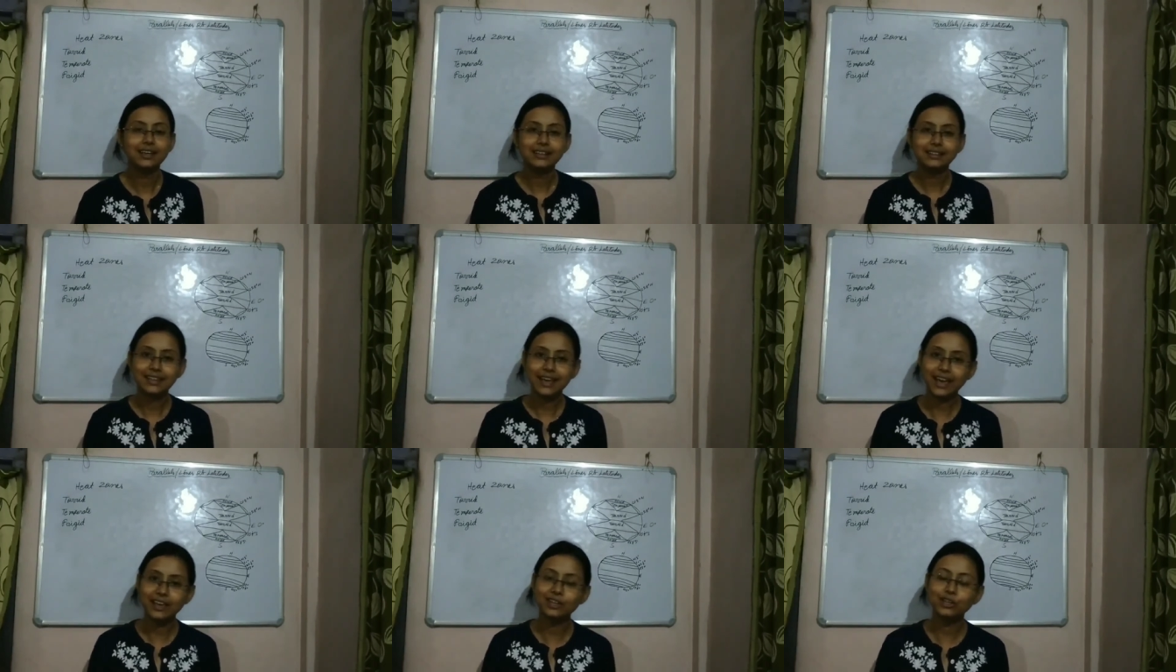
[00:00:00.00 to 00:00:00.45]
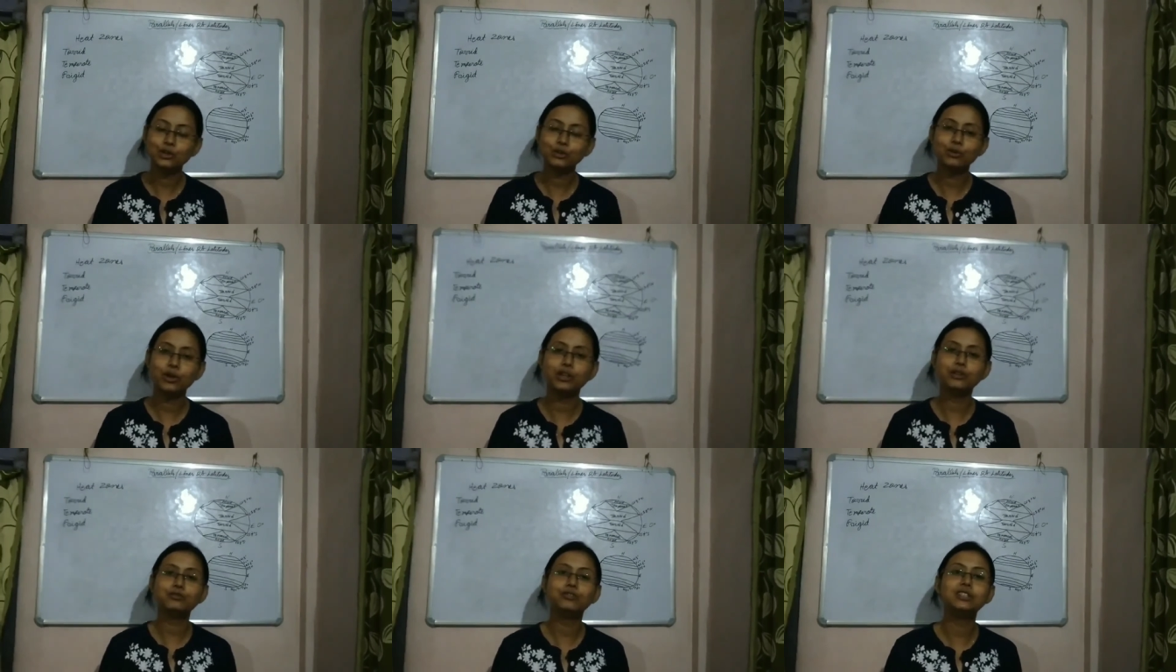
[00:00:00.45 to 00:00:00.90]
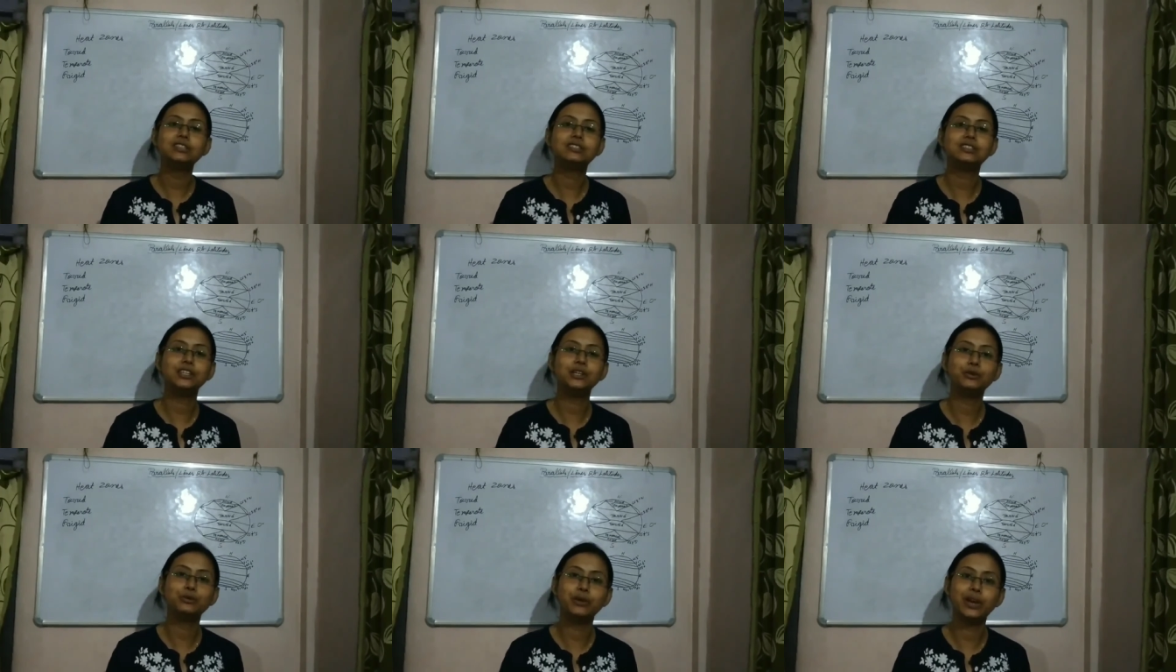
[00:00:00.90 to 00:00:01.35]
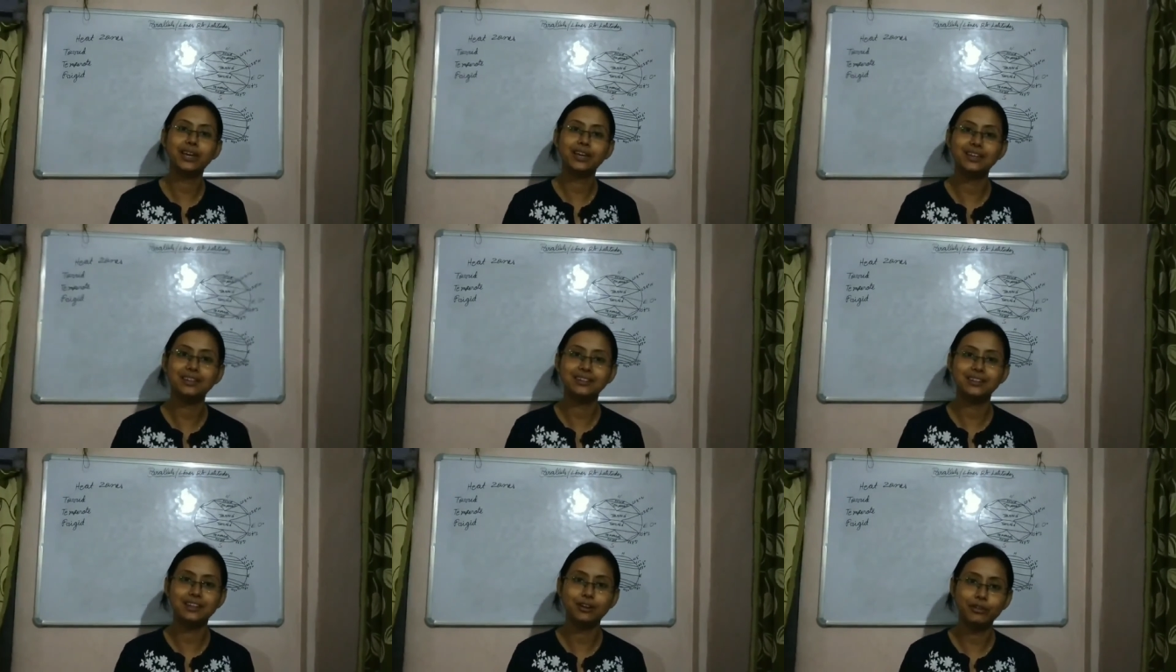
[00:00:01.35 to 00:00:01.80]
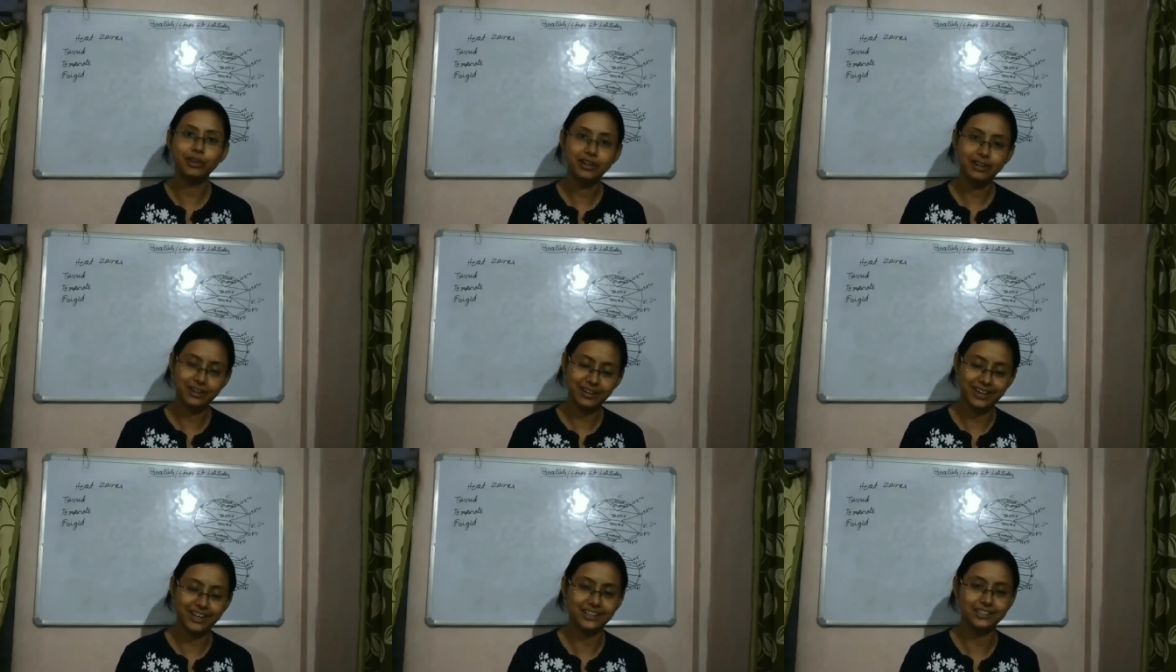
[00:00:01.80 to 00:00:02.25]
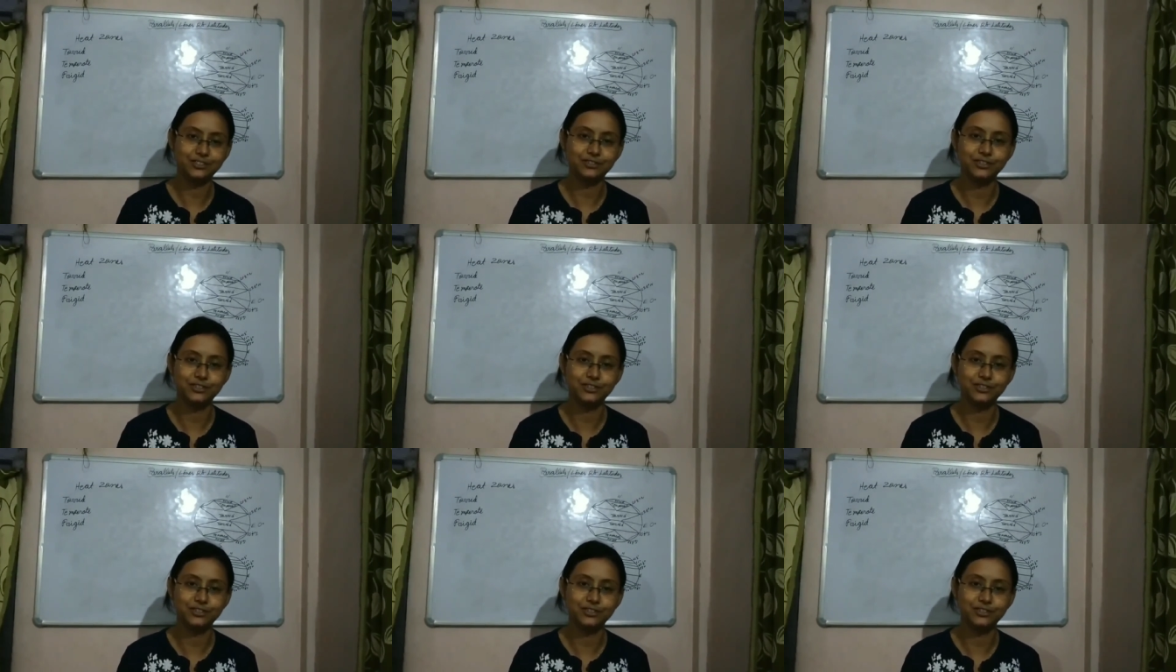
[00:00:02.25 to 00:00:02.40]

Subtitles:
Thank you, and we'll see you again in our next video.